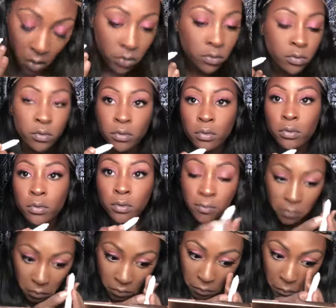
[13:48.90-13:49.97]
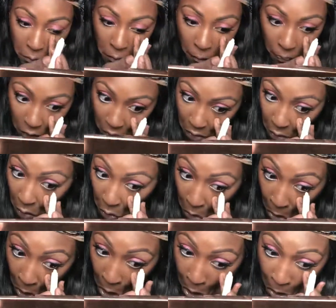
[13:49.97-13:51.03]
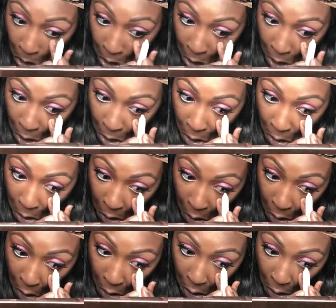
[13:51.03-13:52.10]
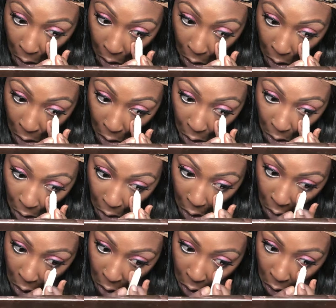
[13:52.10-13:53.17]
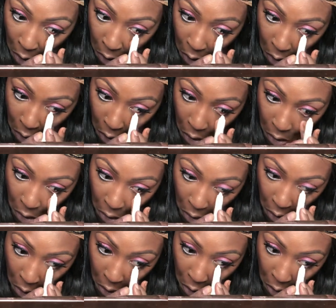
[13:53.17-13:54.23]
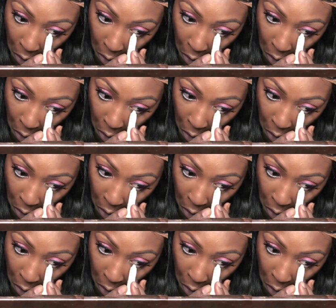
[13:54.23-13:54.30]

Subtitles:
your time. There's nothing to rush unless you're rushing to go somewhere. But just take